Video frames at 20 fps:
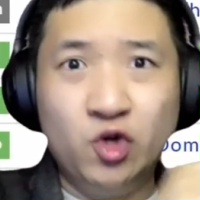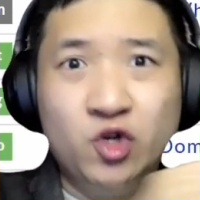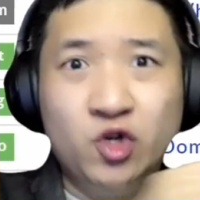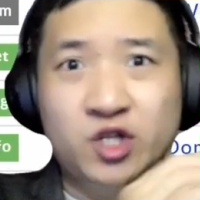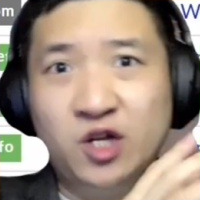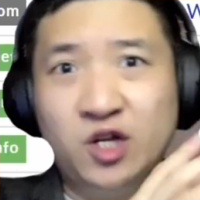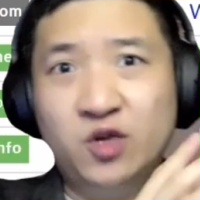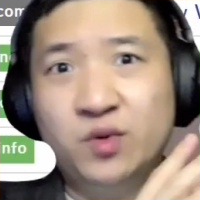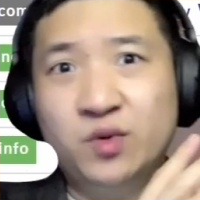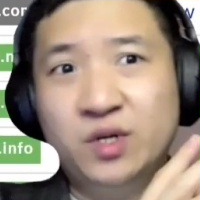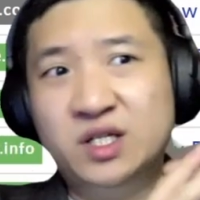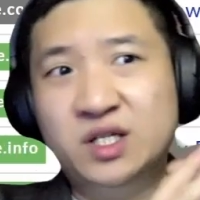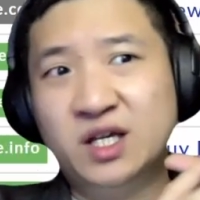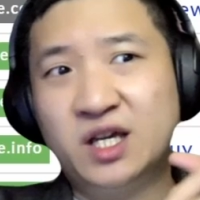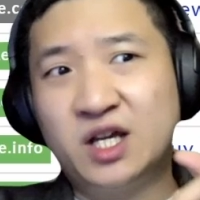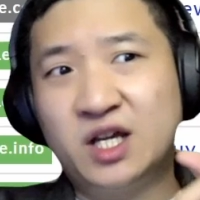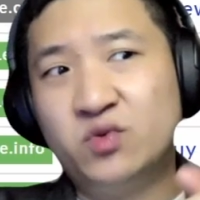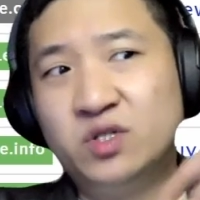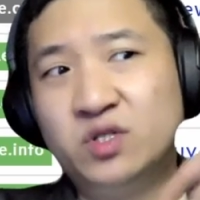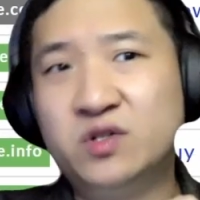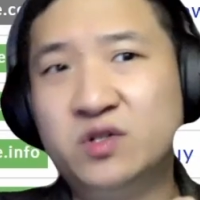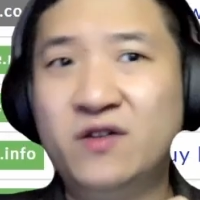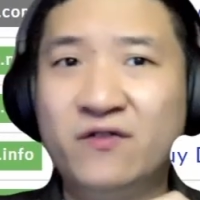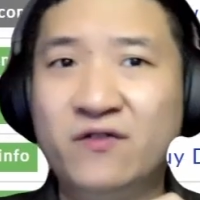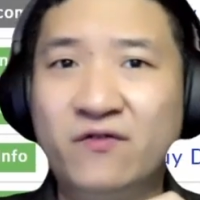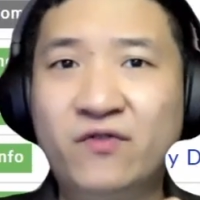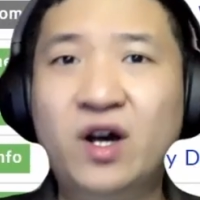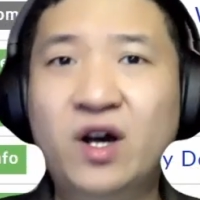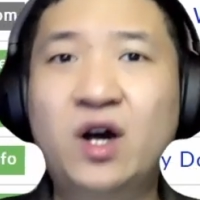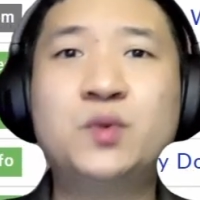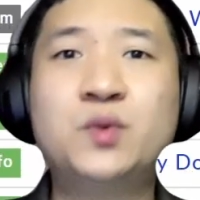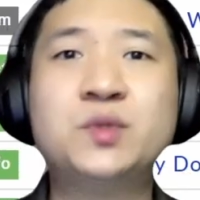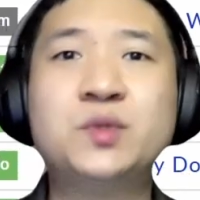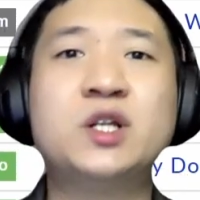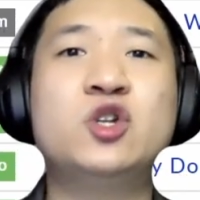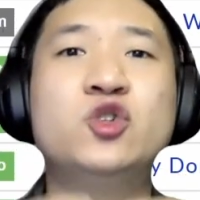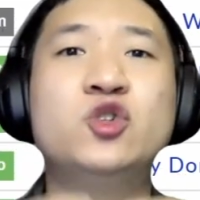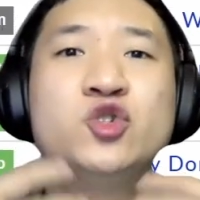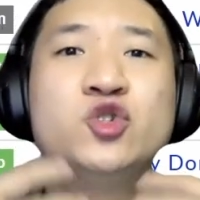Then only they can retrieve the files and